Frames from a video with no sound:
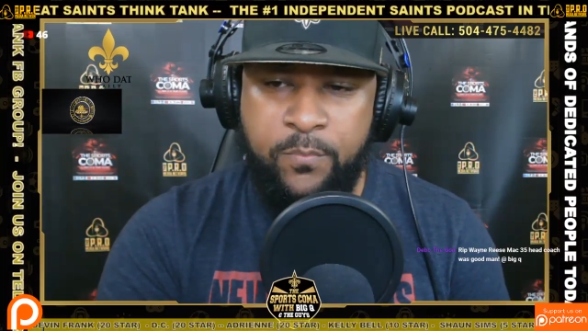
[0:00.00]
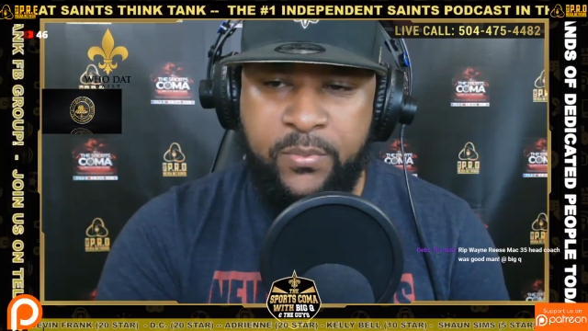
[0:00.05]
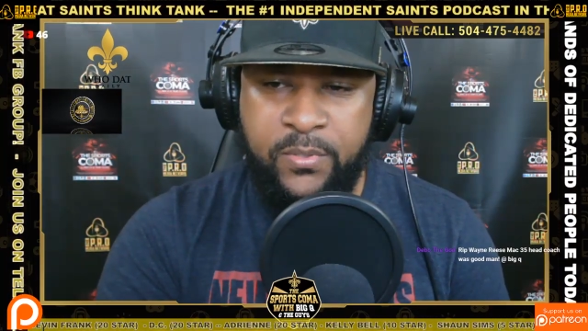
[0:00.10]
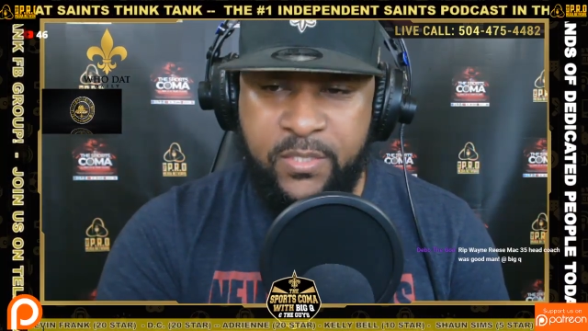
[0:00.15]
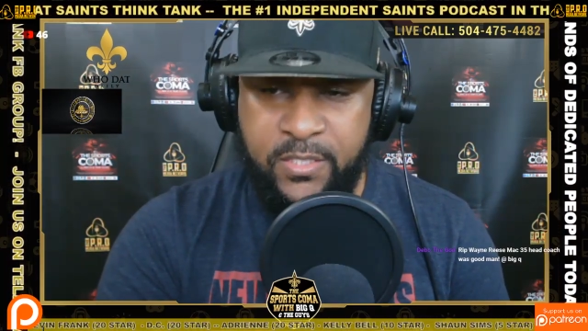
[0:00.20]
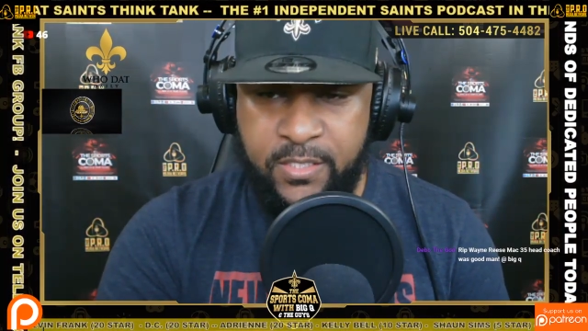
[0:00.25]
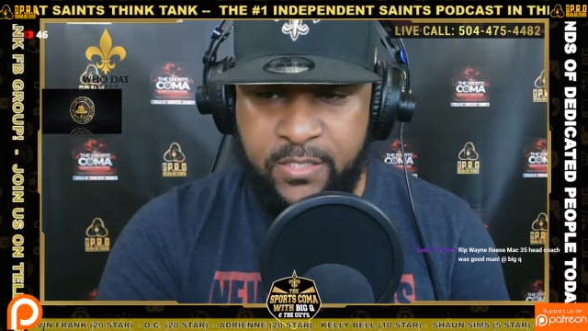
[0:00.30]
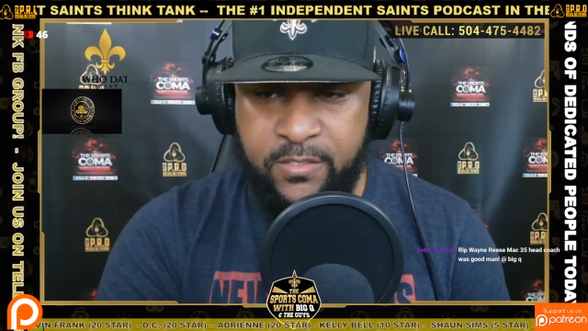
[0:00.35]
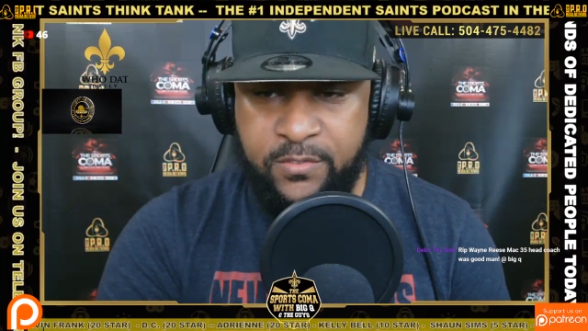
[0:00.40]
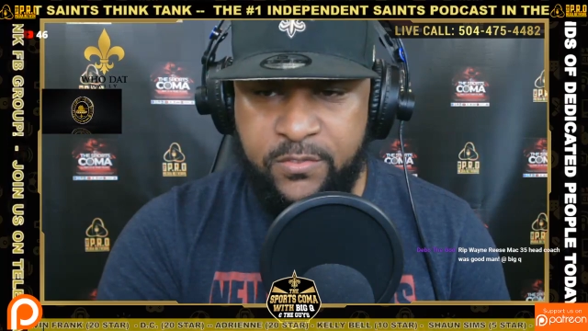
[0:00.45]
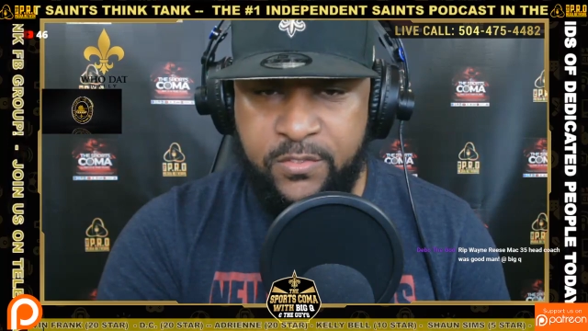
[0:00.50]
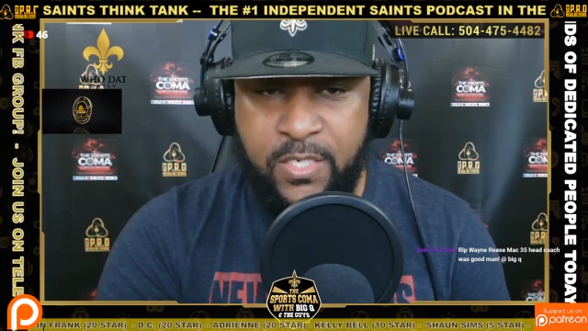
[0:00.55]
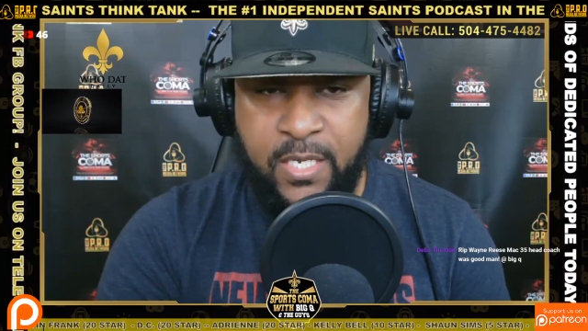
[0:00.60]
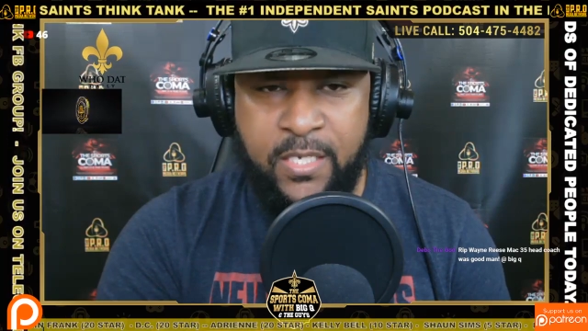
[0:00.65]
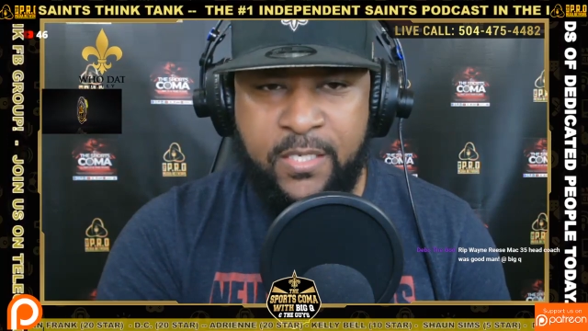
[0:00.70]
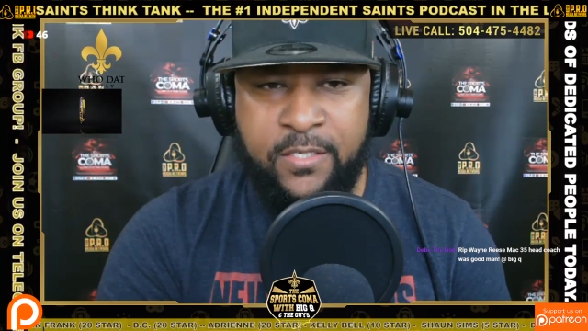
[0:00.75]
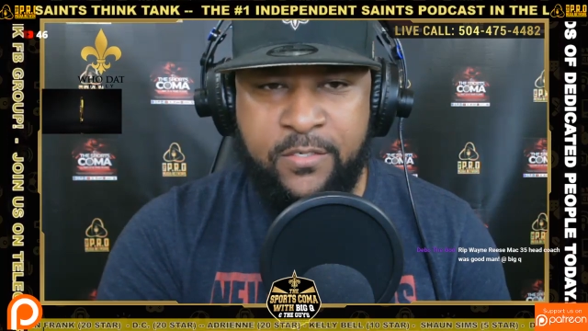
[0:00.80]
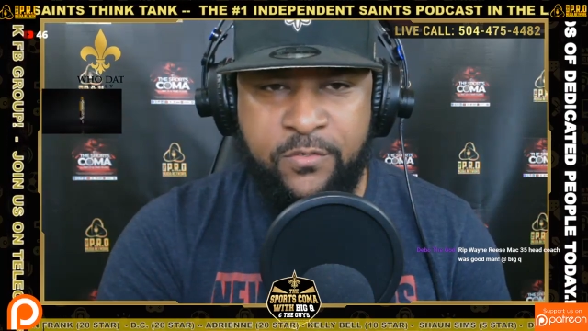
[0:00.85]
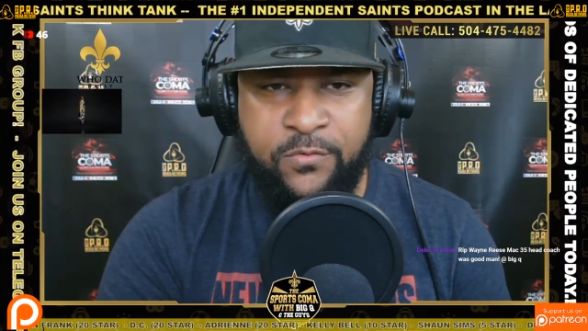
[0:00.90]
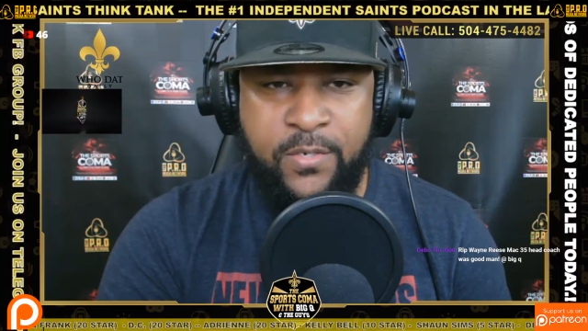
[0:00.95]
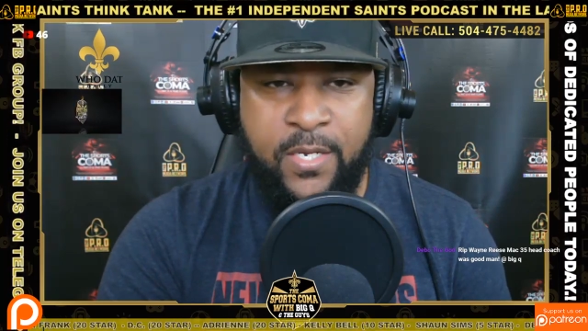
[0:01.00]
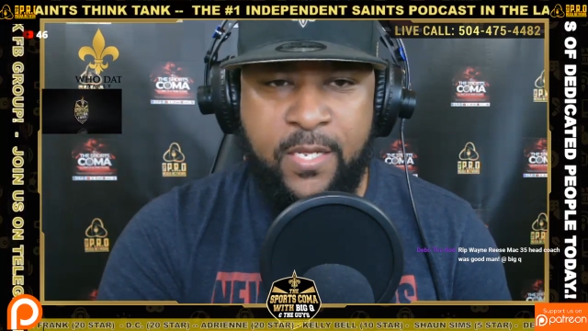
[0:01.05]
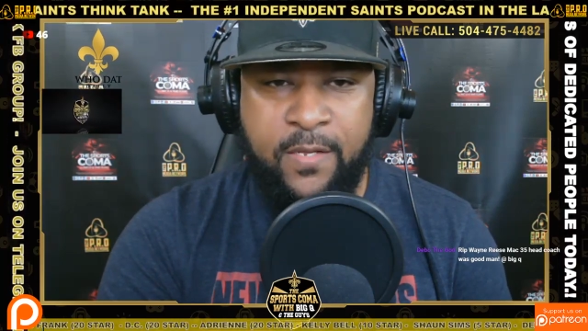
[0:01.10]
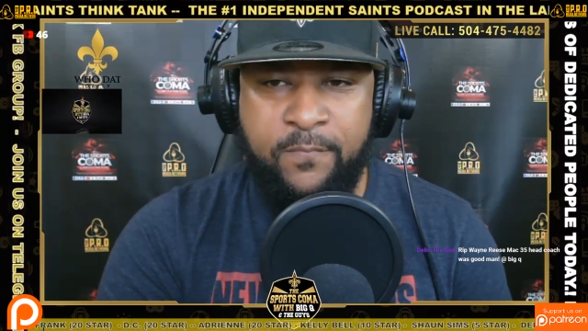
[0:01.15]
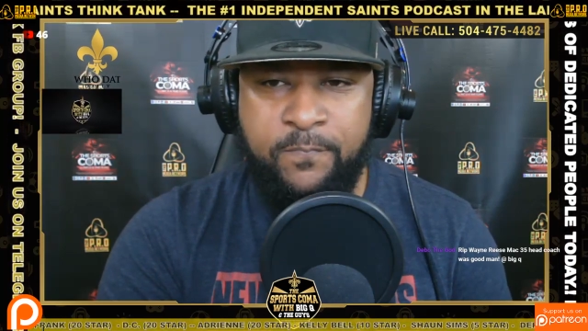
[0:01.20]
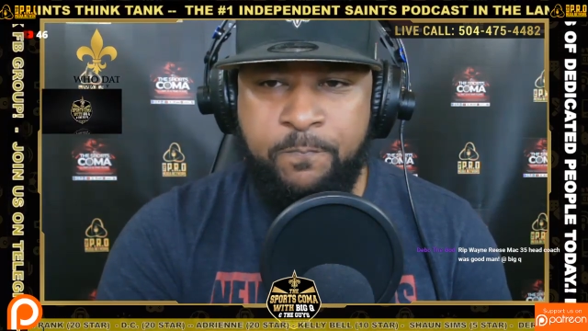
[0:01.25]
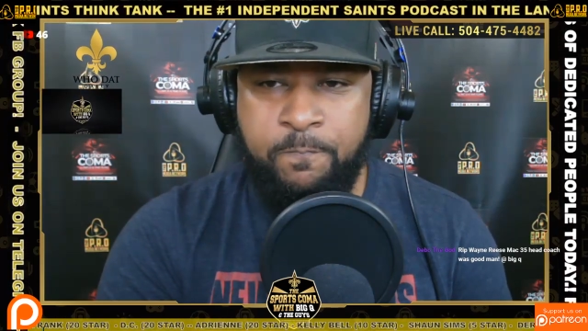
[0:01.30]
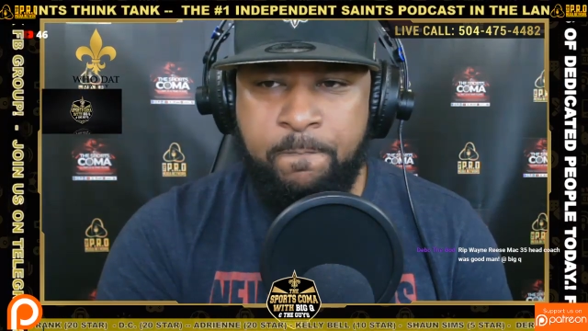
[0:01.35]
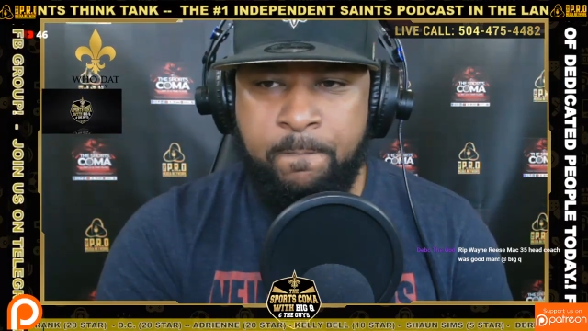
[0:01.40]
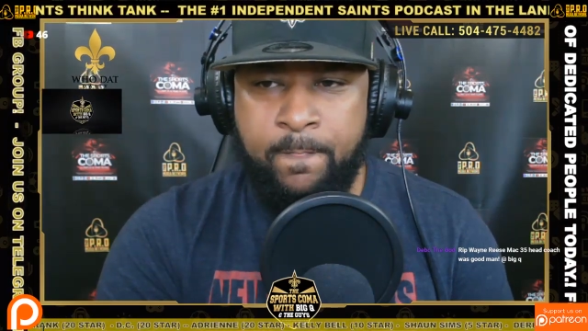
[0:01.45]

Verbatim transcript: Please. Yeah, I can do that.